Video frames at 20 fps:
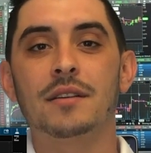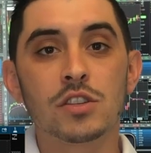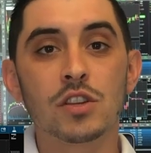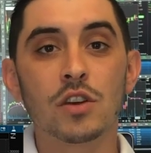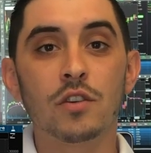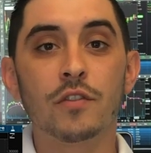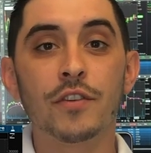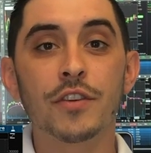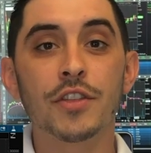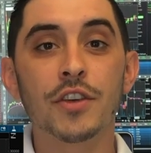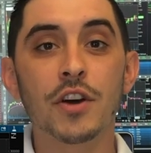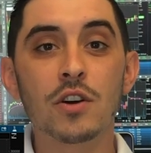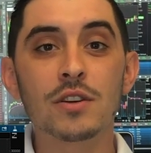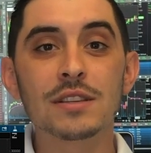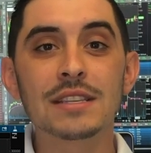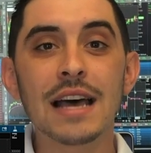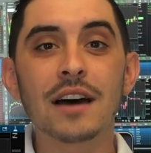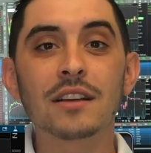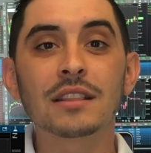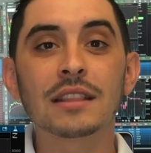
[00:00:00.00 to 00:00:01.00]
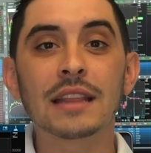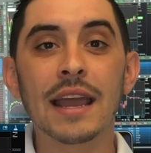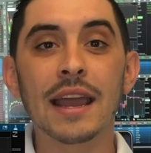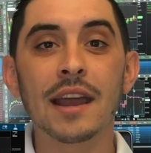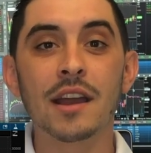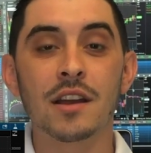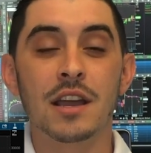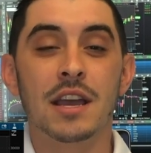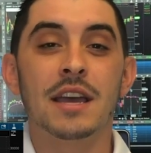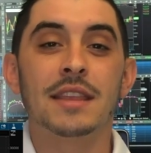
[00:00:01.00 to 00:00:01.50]
So for those out
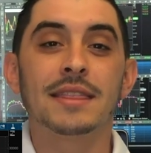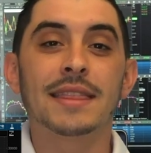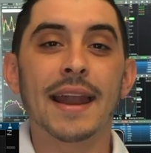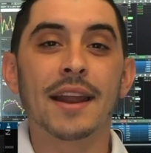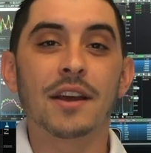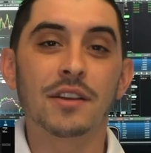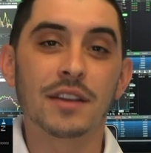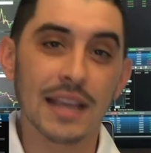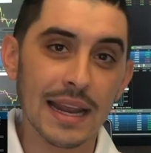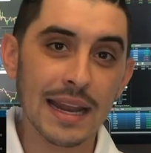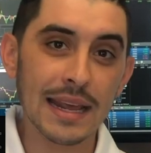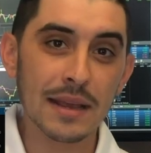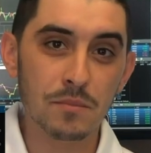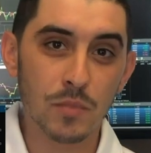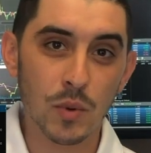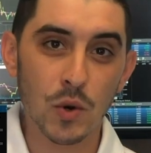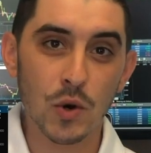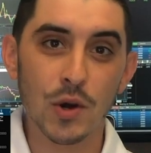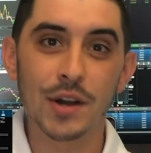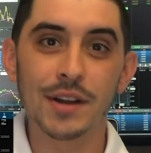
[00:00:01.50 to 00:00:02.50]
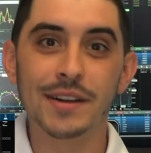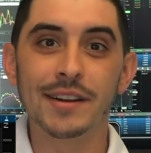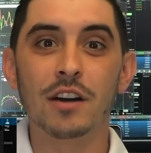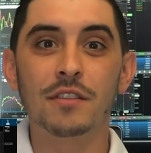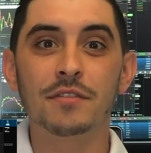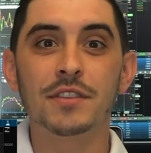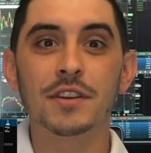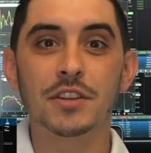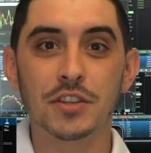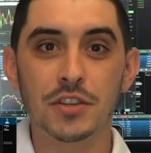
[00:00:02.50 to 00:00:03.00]
there that are getting bored
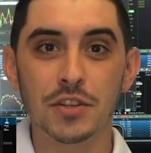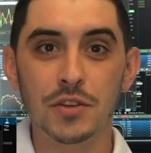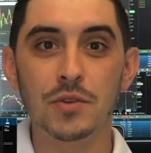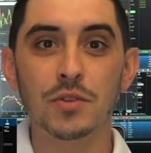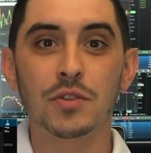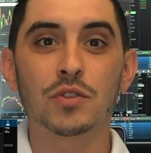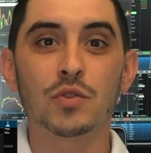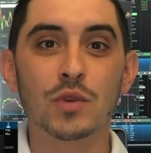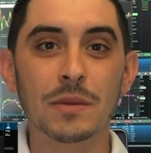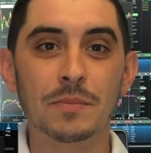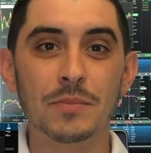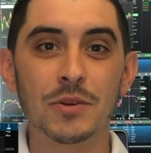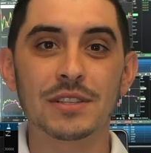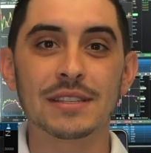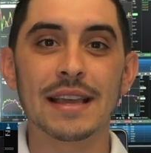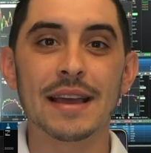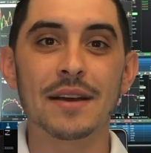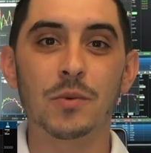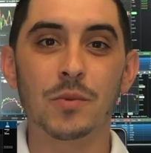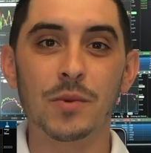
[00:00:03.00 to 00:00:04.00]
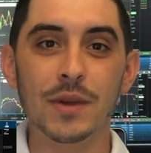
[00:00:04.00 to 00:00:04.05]
of the 2-3%